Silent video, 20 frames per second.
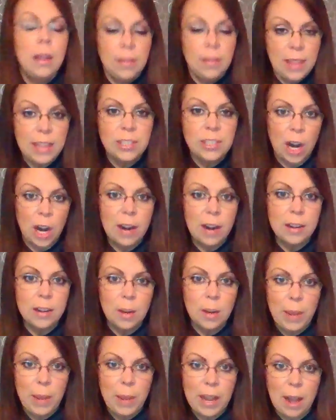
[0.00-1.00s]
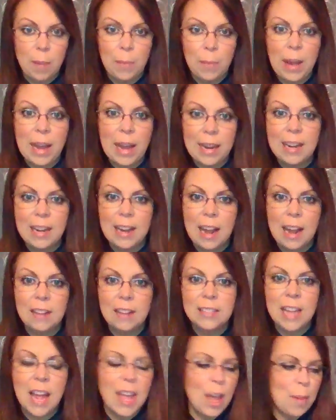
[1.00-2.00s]
They started to pick up on it, and
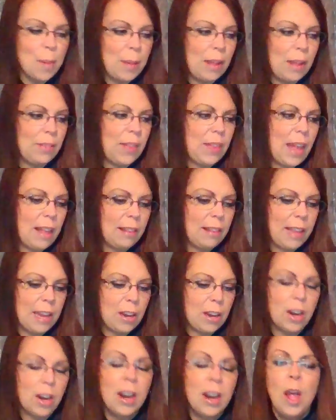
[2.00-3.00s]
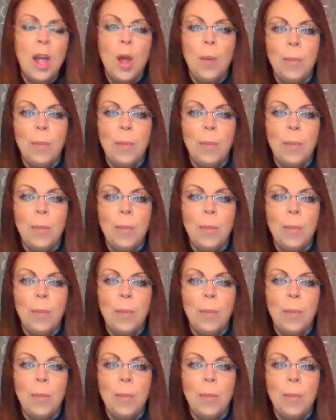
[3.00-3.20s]
I'll tell you about that later.